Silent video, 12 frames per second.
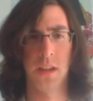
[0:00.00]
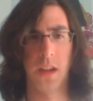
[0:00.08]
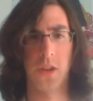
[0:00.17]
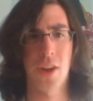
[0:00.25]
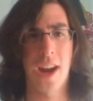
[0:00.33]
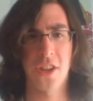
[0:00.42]

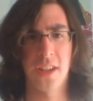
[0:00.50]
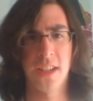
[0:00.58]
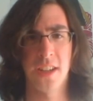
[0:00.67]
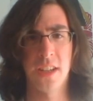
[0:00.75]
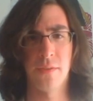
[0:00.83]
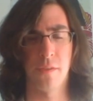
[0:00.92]
attraction is
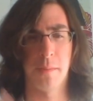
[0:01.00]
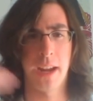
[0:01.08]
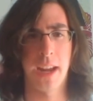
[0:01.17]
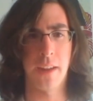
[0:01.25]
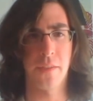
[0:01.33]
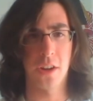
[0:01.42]
different from
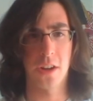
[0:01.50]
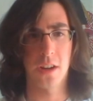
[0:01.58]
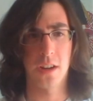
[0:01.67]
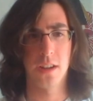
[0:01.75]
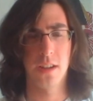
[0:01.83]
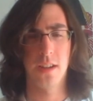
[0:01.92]
behavior.
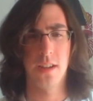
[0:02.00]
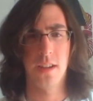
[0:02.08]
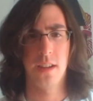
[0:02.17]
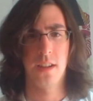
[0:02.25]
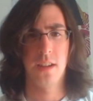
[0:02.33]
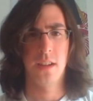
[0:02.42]

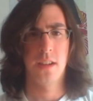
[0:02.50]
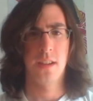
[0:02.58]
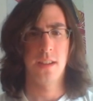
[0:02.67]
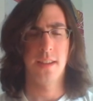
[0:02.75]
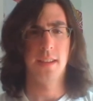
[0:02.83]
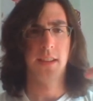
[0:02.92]

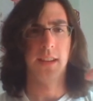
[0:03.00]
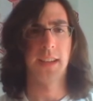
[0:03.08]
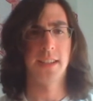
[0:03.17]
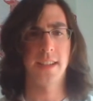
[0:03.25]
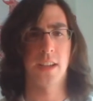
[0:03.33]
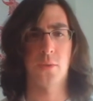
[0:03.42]

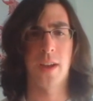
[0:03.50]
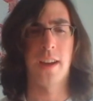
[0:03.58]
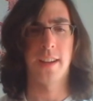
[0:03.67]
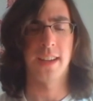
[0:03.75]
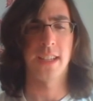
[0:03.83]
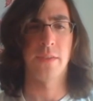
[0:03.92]

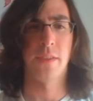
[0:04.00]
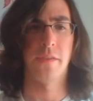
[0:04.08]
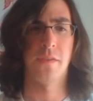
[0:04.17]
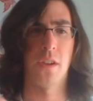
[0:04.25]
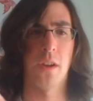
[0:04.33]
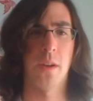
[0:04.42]
Asexuality is different
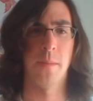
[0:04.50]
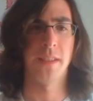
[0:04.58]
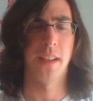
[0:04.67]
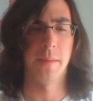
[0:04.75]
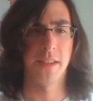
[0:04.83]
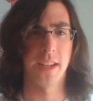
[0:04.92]
from
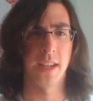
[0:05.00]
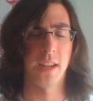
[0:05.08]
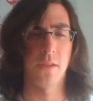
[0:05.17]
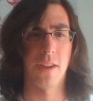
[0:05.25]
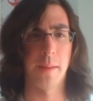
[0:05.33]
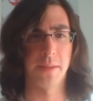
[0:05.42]
celibacy
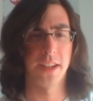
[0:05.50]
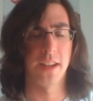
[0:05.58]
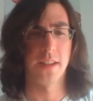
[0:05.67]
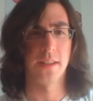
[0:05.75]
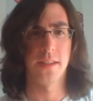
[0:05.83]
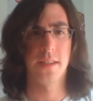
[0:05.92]
or
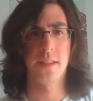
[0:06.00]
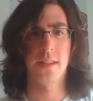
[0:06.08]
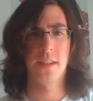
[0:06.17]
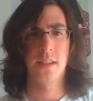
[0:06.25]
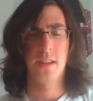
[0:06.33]
abstinence.